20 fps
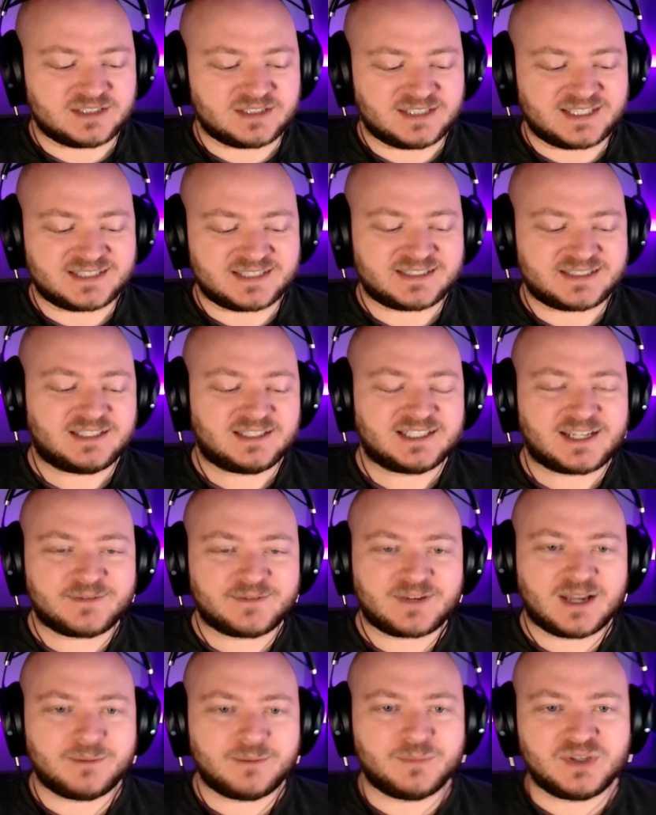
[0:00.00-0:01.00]
Like, it's not like
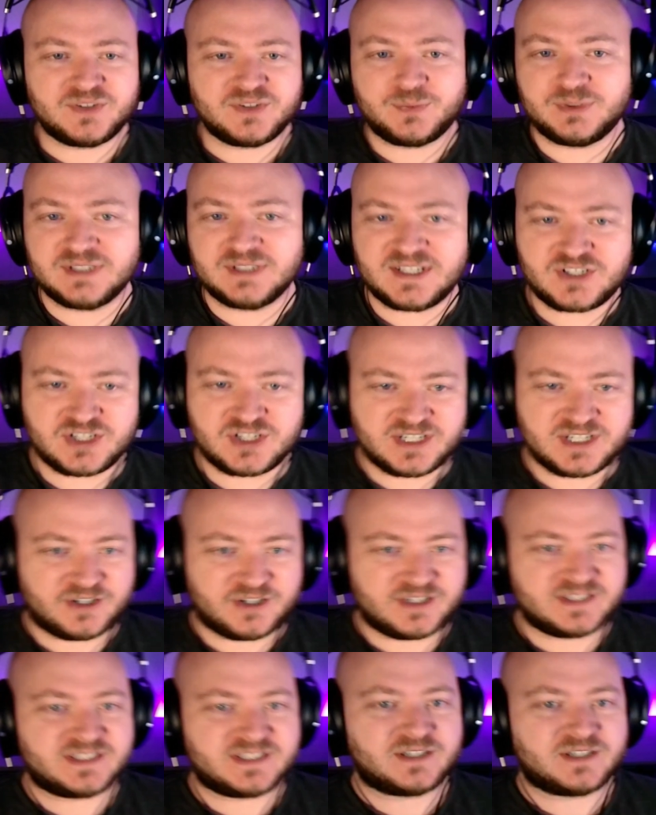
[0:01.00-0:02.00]
I've gotten multiple
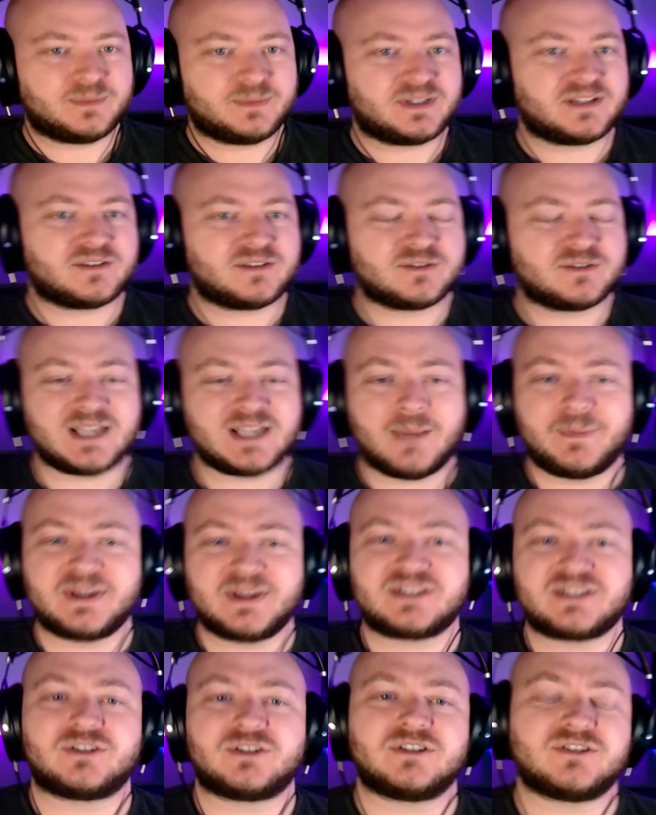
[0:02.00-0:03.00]
legendaries here, but those
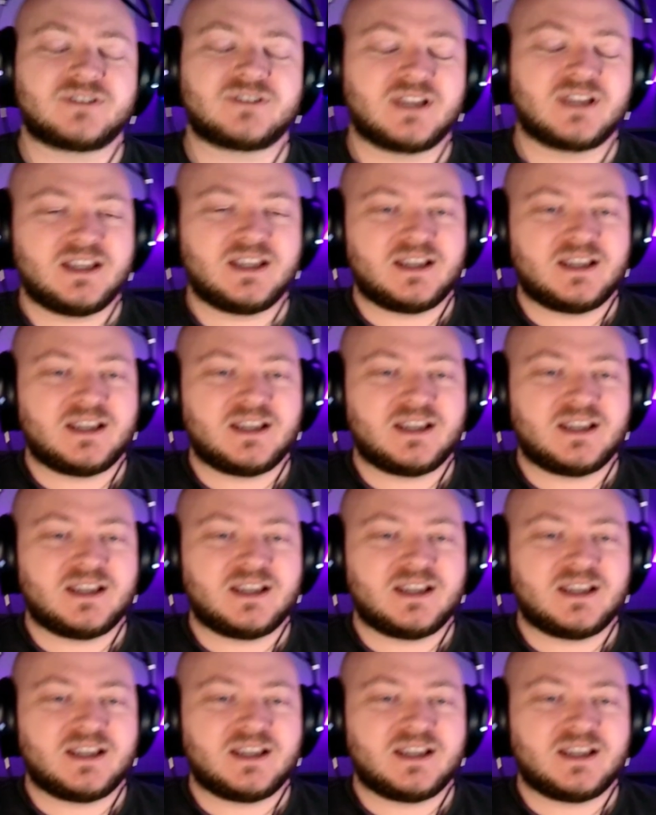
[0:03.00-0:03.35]
epics are,